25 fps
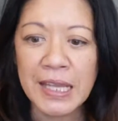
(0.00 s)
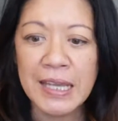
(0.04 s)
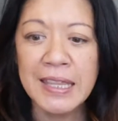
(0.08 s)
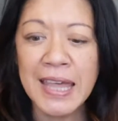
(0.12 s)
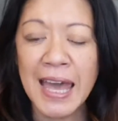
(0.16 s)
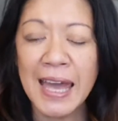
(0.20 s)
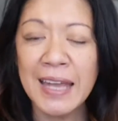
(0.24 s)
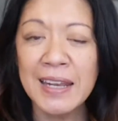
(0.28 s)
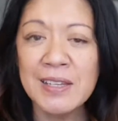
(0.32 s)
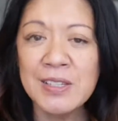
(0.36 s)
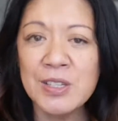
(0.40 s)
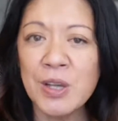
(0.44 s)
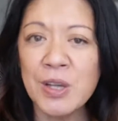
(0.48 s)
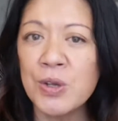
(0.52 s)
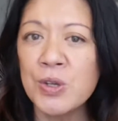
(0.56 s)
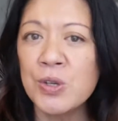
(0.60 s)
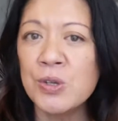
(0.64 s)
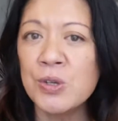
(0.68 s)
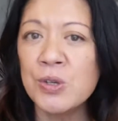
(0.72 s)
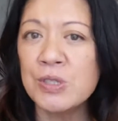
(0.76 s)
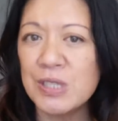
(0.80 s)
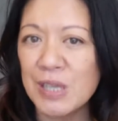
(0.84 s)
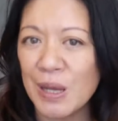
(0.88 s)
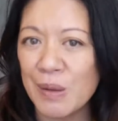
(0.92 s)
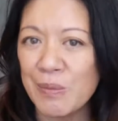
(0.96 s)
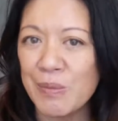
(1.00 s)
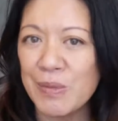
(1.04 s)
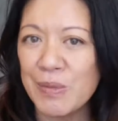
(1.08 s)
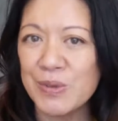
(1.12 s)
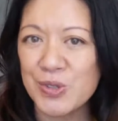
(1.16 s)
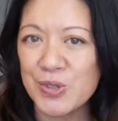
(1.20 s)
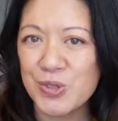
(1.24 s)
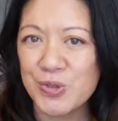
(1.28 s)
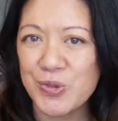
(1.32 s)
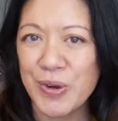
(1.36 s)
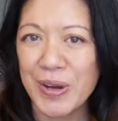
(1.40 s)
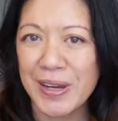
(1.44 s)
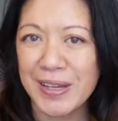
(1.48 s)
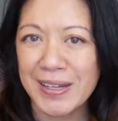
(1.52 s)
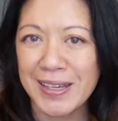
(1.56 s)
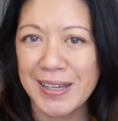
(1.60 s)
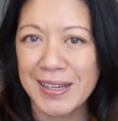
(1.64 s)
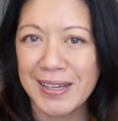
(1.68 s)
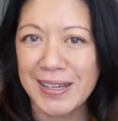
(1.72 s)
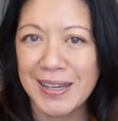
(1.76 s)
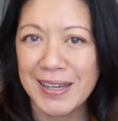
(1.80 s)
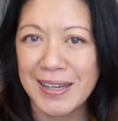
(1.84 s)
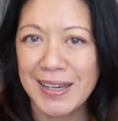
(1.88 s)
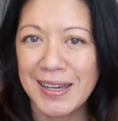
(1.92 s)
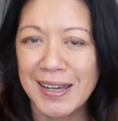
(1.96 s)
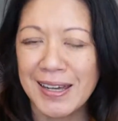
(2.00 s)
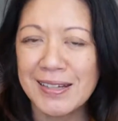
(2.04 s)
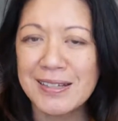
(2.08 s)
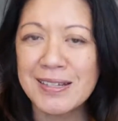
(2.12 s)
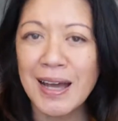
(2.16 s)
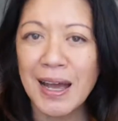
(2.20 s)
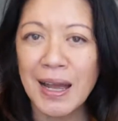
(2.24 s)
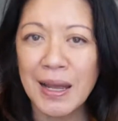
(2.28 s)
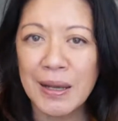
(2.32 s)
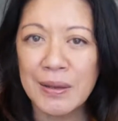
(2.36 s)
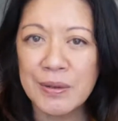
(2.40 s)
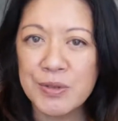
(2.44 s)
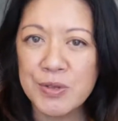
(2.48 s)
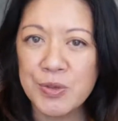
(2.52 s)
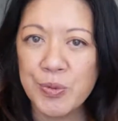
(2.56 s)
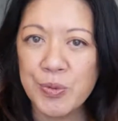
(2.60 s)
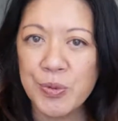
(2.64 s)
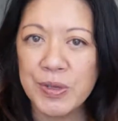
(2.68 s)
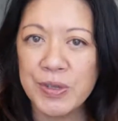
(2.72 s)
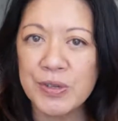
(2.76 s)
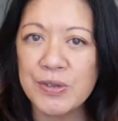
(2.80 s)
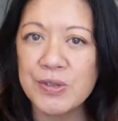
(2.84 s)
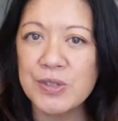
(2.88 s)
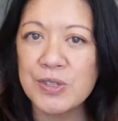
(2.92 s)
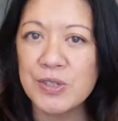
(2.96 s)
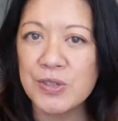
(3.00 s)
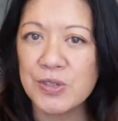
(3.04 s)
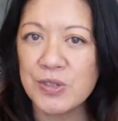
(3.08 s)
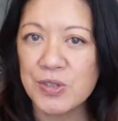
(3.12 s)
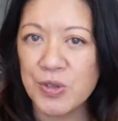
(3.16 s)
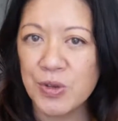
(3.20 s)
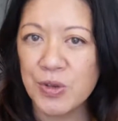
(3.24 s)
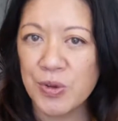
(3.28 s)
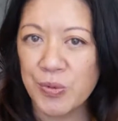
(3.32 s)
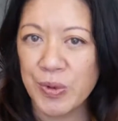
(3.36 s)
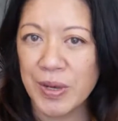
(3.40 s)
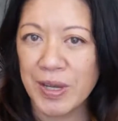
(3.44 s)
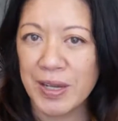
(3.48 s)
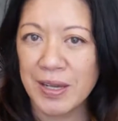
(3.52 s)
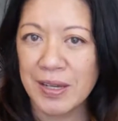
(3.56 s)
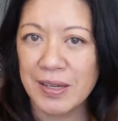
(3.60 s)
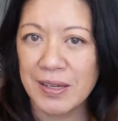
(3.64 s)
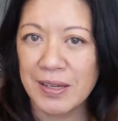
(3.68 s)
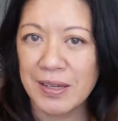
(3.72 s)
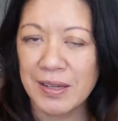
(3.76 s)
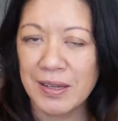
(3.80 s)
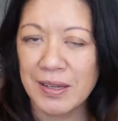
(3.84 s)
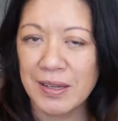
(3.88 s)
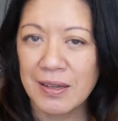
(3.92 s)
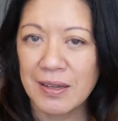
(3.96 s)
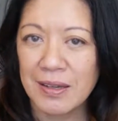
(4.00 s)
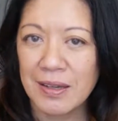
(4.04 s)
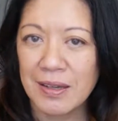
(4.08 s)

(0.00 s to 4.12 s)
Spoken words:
And that is, are you demonstrating times when you disagree